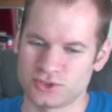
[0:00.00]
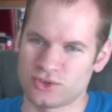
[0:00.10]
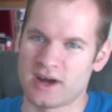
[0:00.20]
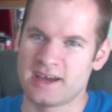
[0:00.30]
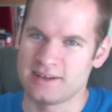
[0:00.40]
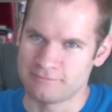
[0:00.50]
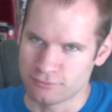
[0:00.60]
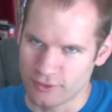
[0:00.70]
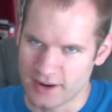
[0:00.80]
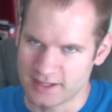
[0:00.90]
try and
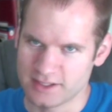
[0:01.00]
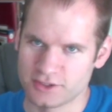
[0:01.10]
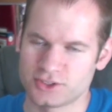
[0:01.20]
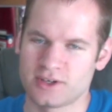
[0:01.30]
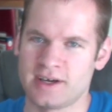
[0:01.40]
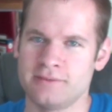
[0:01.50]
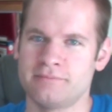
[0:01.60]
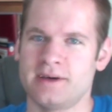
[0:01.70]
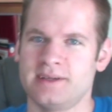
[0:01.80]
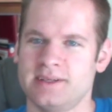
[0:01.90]
break it or try
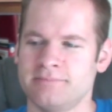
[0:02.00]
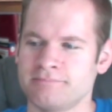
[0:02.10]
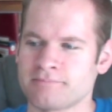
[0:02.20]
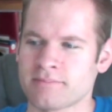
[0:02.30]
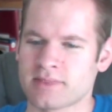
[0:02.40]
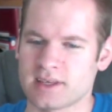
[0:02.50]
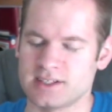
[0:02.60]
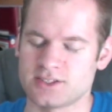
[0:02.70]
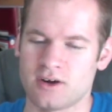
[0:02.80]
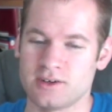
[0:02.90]
and bend it
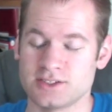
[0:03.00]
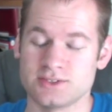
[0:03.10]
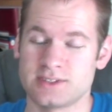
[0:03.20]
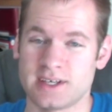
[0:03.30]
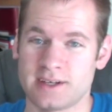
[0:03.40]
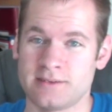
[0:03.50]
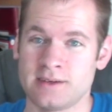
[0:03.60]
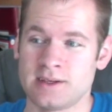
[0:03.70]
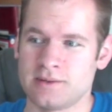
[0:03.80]
as hard as you can.